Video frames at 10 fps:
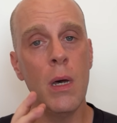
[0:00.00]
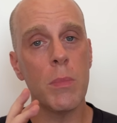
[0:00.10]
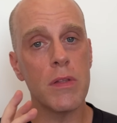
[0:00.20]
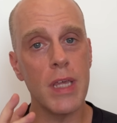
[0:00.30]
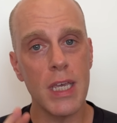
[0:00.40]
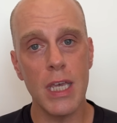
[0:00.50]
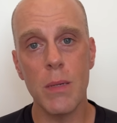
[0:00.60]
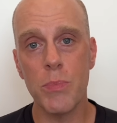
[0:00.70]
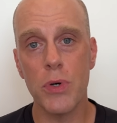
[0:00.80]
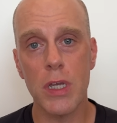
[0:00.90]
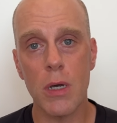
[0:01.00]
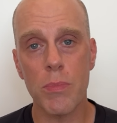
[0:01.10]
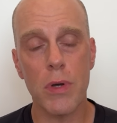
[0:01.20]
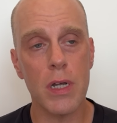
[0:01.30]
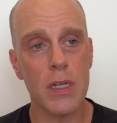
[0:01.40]
but if they keep putting out
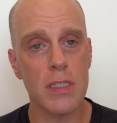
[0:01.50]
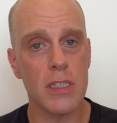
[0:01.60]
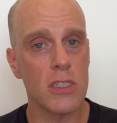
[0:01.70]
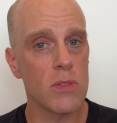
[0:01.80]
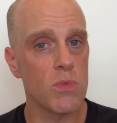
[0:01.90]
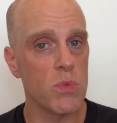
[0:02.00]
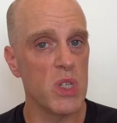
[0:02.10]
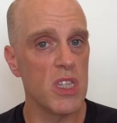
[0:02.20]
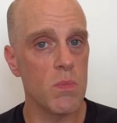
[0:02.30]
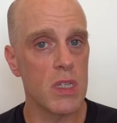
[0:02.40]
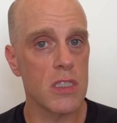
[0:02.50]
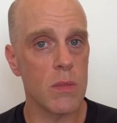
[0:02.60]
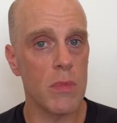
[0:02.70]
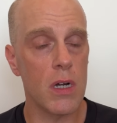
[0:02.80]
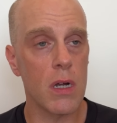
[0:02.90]
products that just really miss the
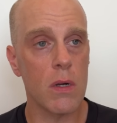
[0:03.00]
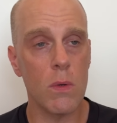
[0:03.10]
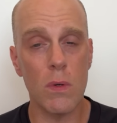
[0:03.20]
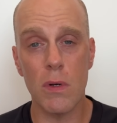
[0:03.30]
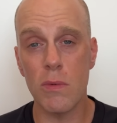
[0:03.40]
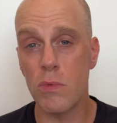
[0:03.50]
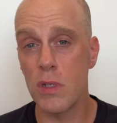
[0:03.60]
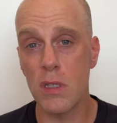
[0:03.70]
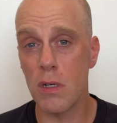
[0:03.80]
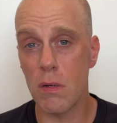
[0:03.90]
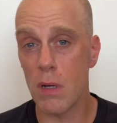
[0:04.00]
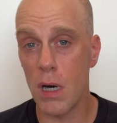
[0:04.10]
mark or really are